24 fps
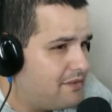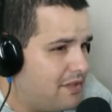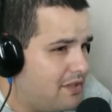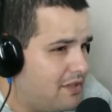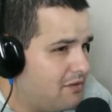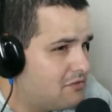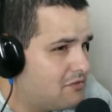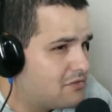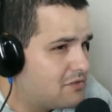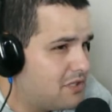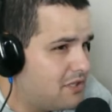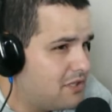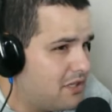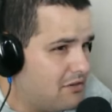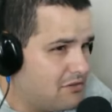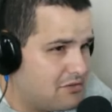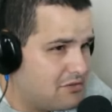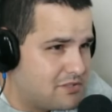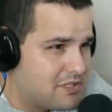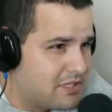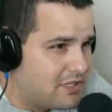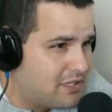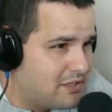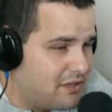It was in, it
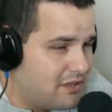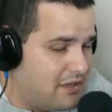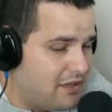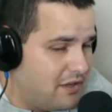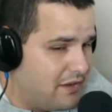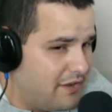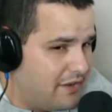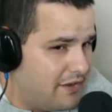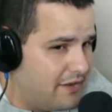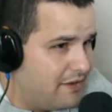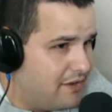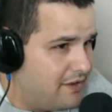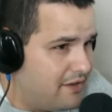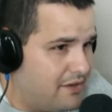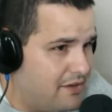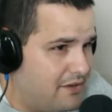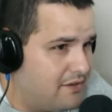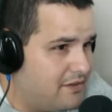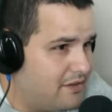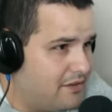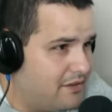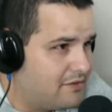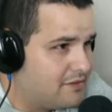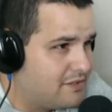was in uh, uh,
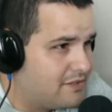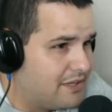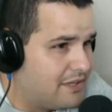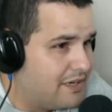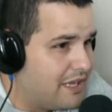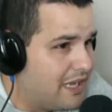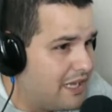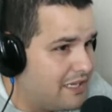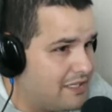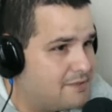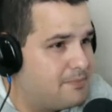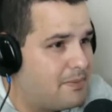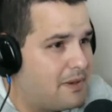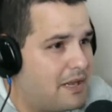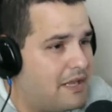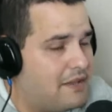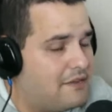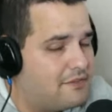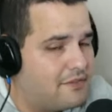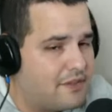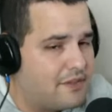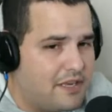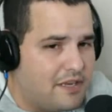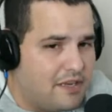it was in a nice
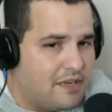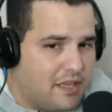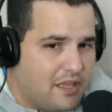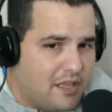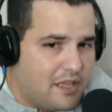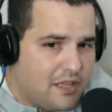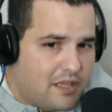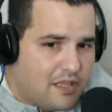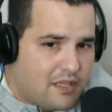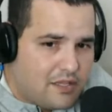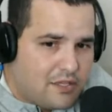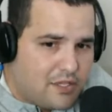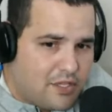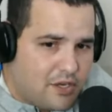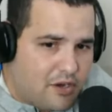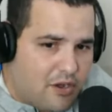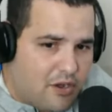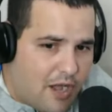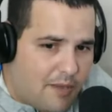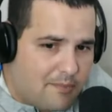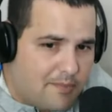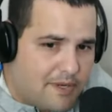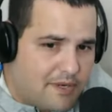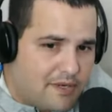place. And you know,
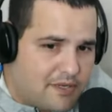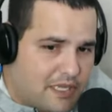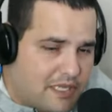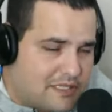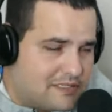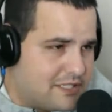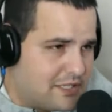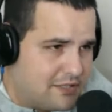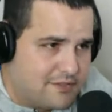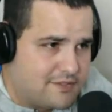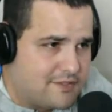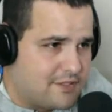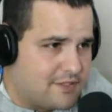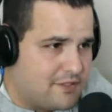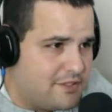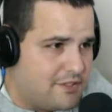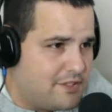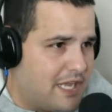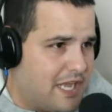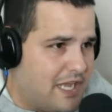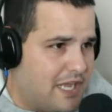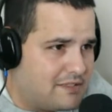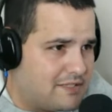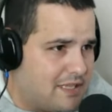I'm a I tell some of
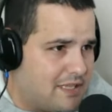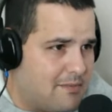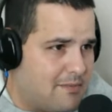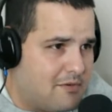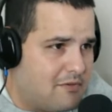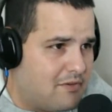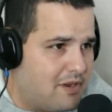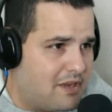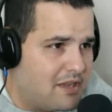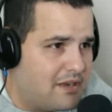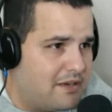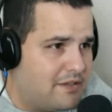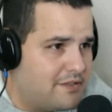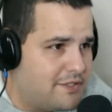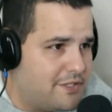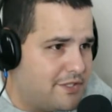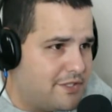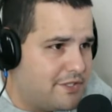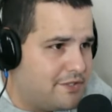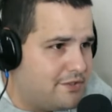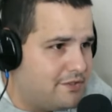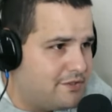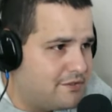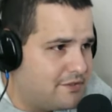you guys, I'm a regular
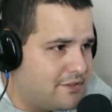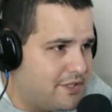dude.